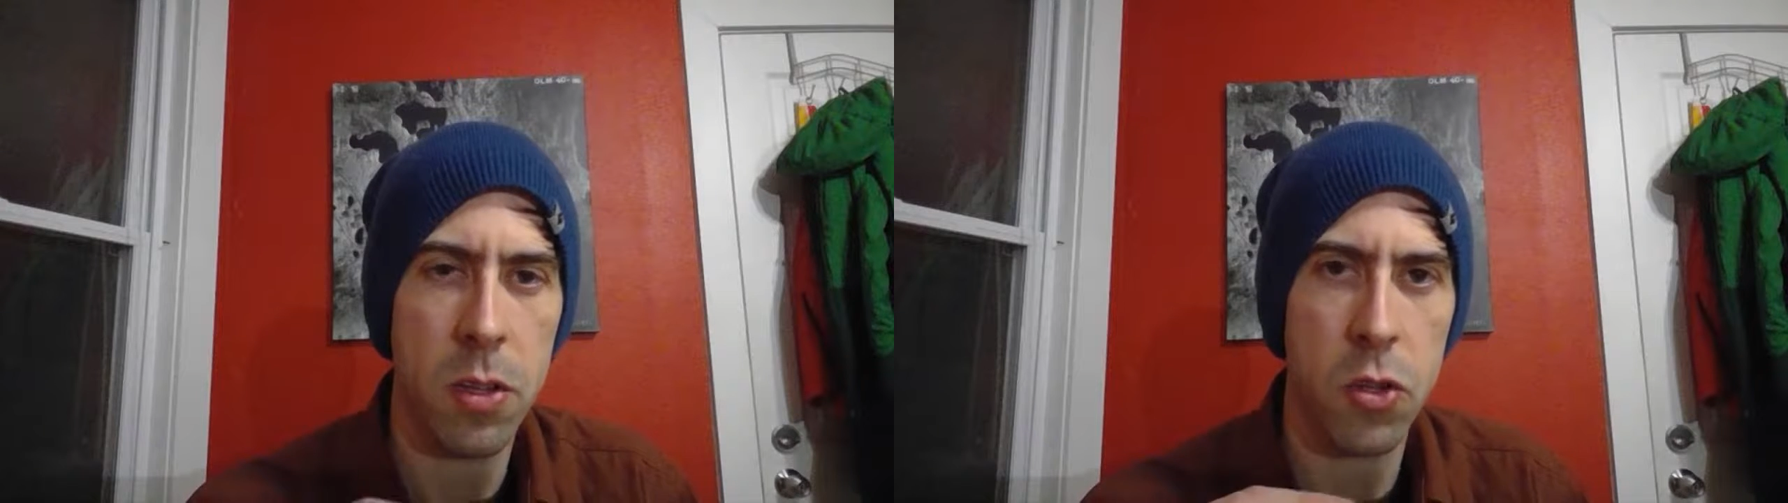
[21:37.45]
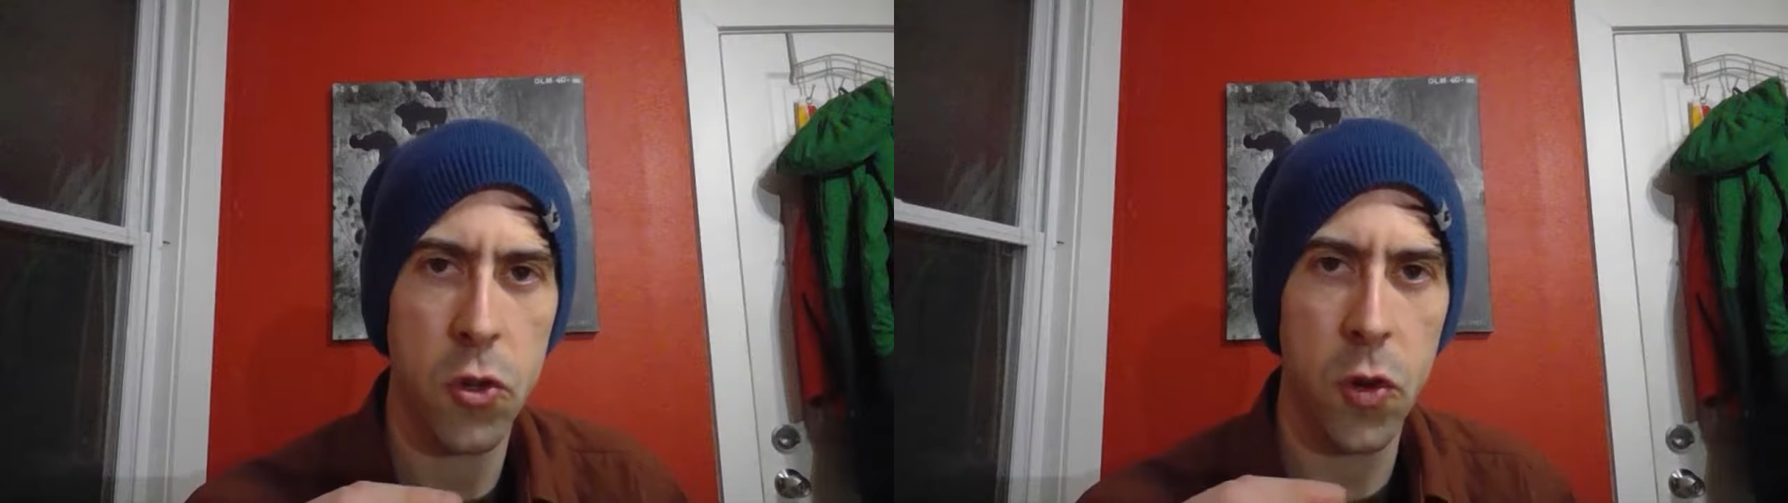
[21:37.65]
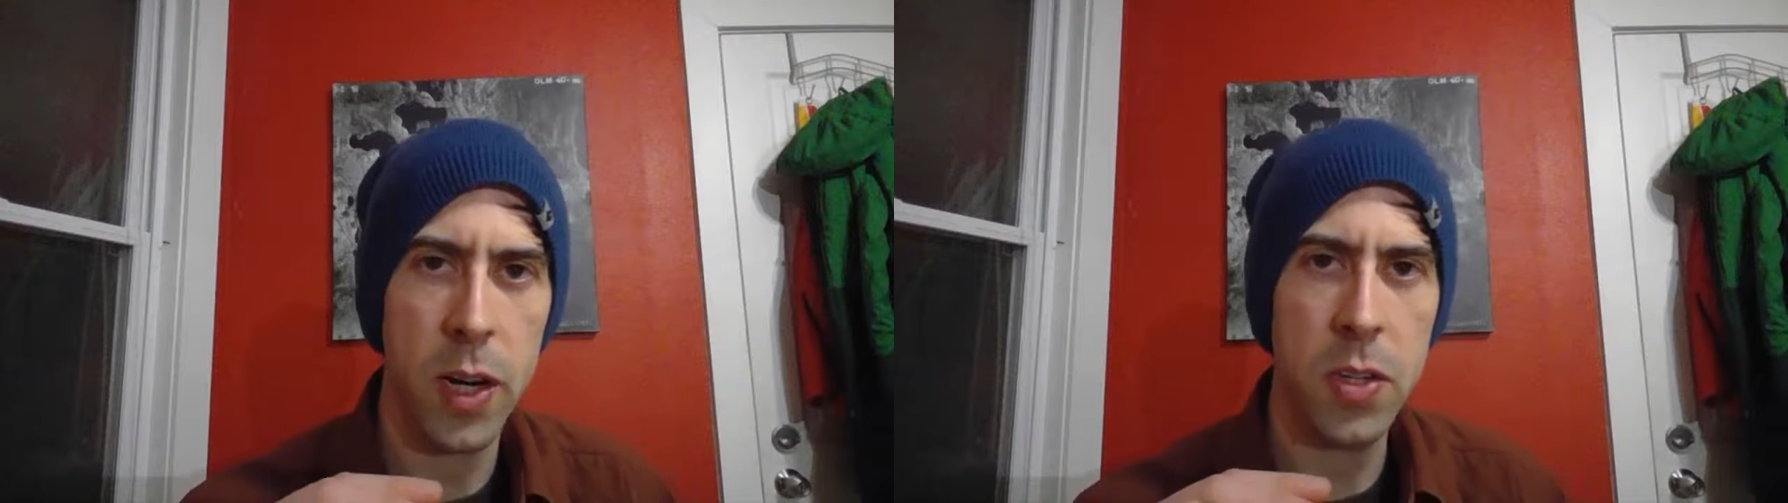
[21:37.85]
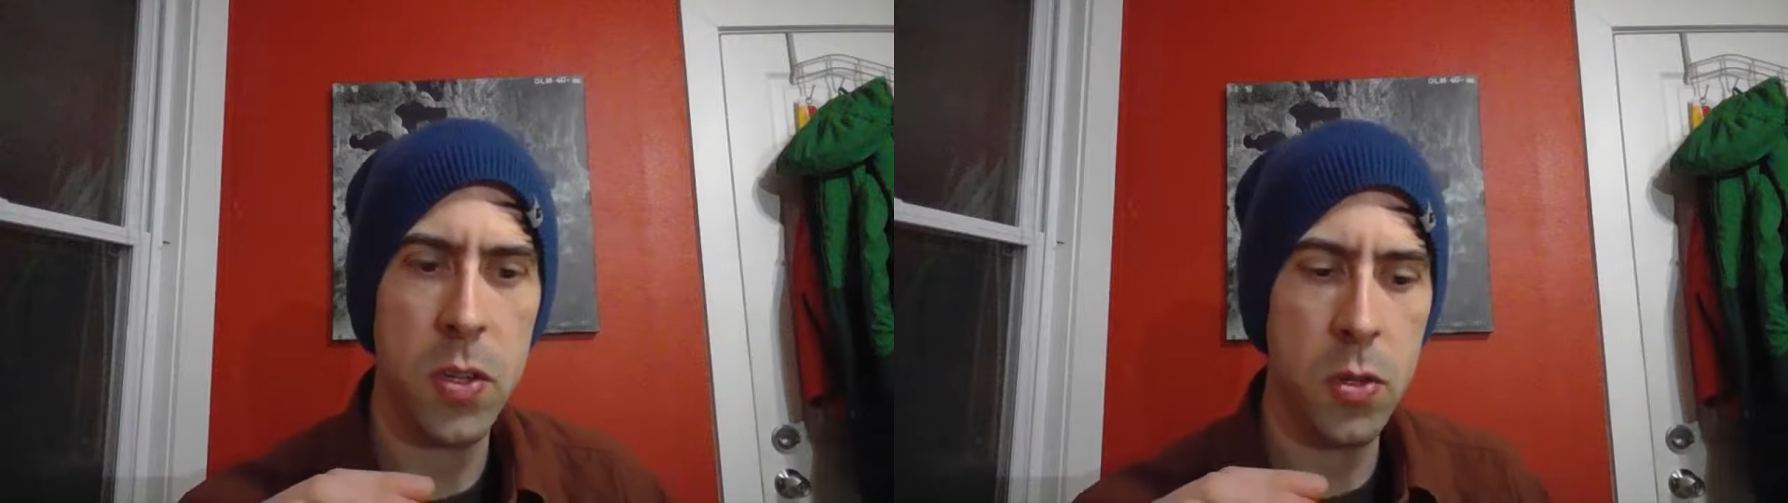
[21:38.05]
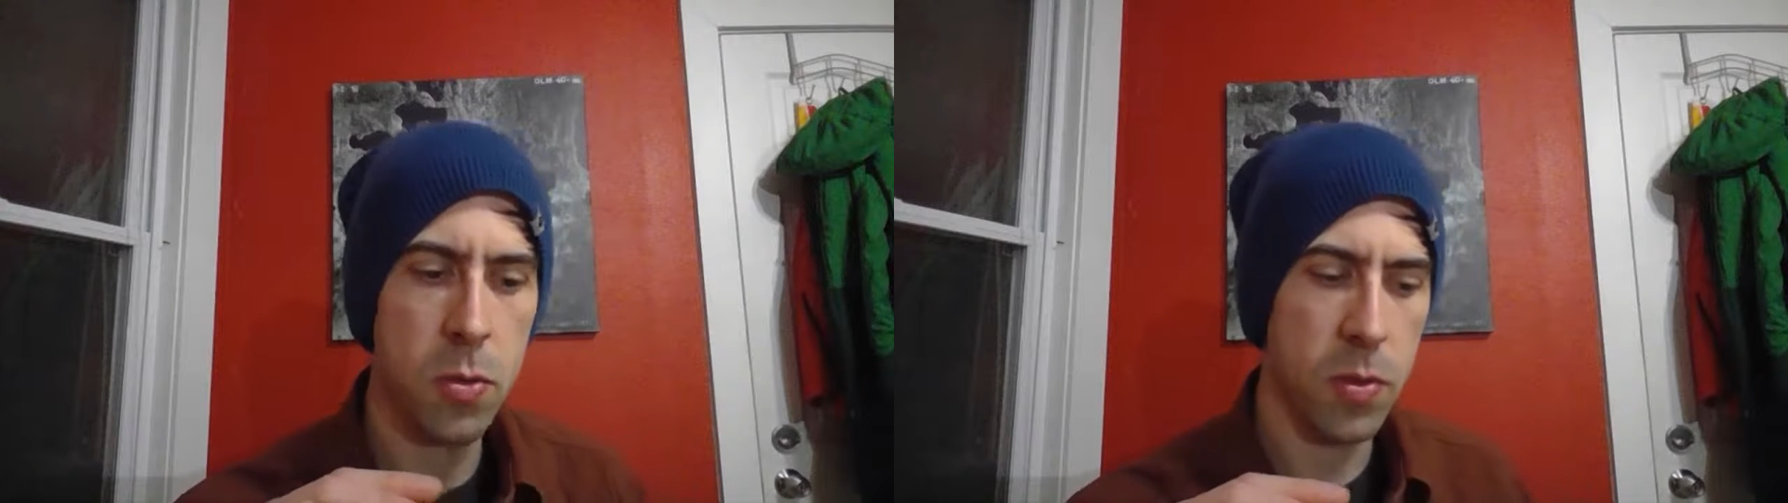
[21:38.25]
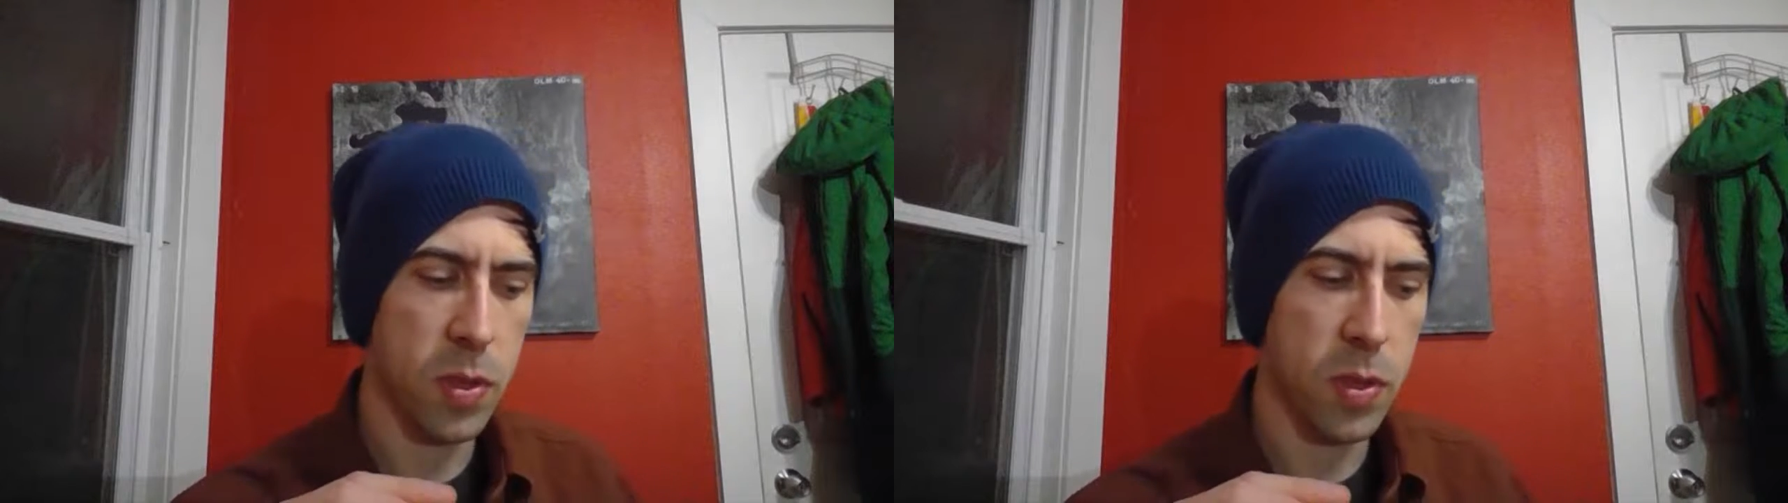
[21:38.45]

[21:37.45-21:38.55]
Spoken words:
try to